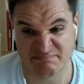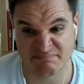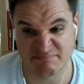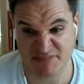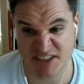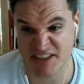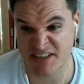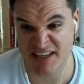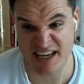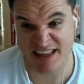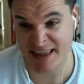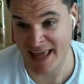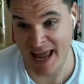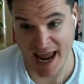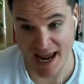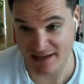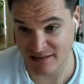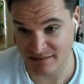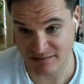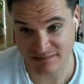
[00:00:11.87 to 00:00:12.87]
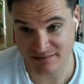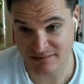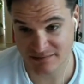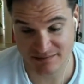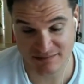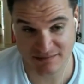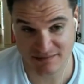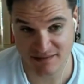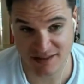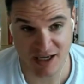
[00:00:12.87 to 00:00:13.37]
Just like that.
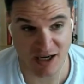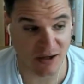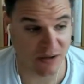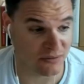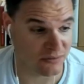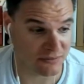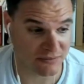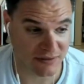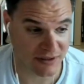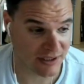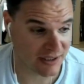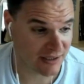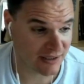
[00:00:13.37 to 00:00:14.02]
No